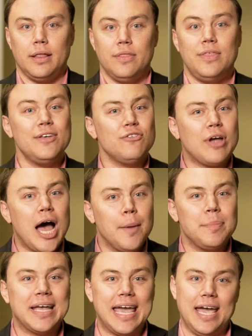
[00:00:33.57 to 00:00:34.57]
This
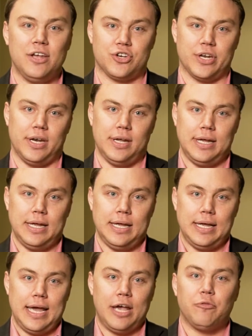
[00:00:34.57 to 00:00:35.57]
complication
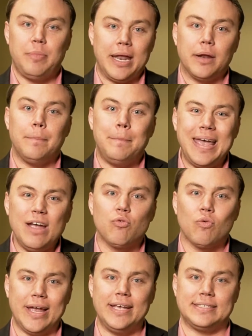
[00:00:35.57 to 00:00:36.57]
has been a big
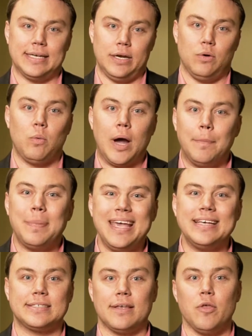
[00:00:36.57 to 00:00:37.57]
reason why
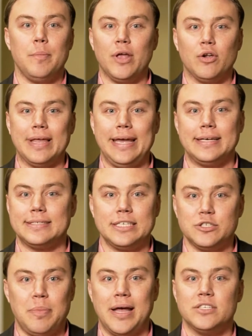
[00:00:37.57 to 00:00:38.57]
peace in the Middle East
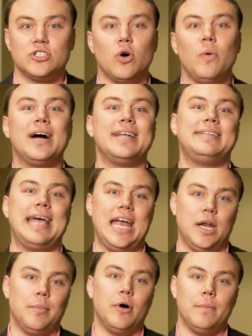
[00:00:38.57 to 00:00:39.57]
has been so
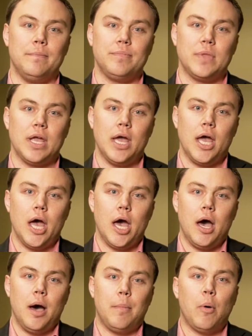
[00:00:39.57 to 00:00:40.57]
unattainable.
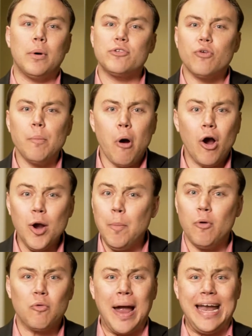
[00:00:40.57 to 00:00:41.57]
But what's
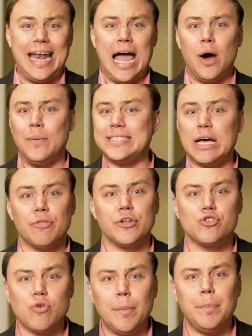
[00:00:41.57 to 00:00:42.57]
remarkable right now is how the
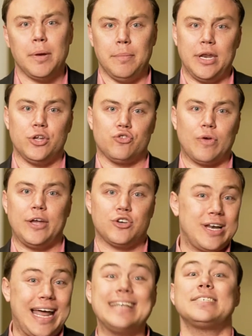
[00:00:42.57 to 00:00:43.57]
Trump
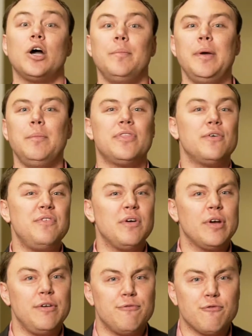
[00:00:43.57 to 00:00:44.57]
administration has come in with a
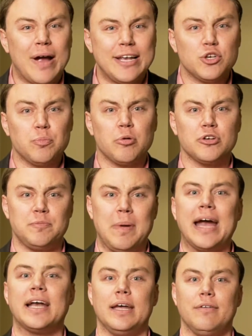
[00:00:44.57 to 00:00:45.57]
very fresh
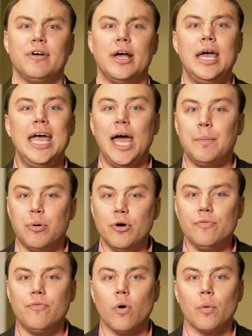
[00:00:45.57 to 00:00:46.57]
perspective and put
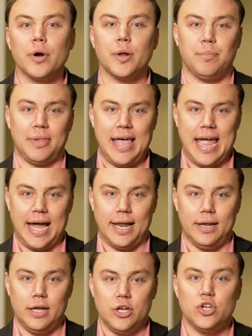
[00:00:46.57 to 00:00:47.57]
forward a plan
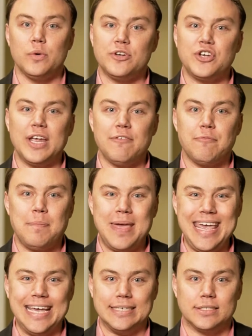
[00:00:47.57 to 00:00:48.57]
to achieve
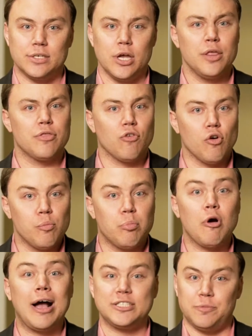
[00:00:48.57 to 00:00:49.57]
peace through
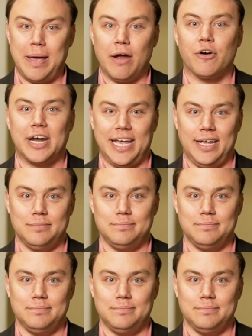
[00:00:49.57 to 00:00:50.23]
prosperity.